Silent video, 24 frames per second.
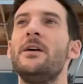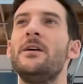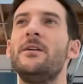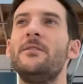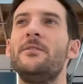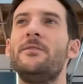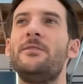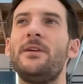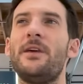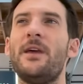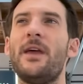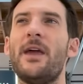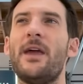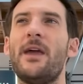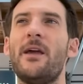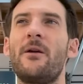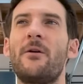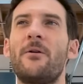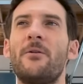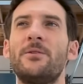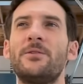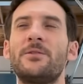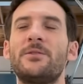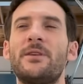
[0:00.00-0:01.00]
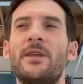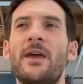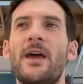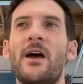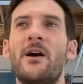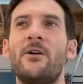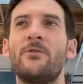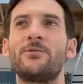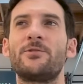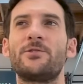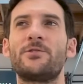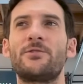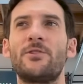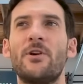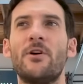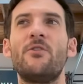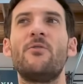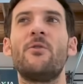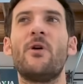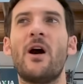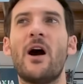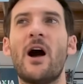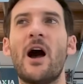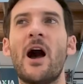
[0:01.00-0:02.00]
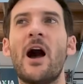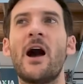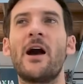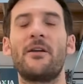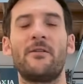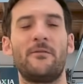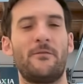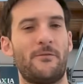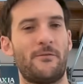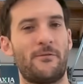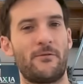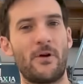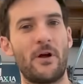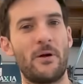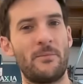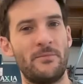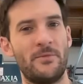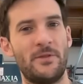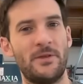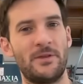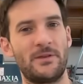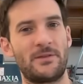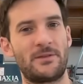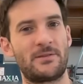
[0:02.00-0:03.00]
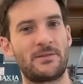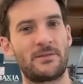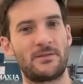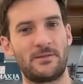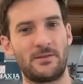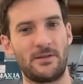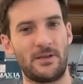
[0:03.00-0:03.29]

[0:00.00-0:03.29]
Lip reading: the air is now so hot from this,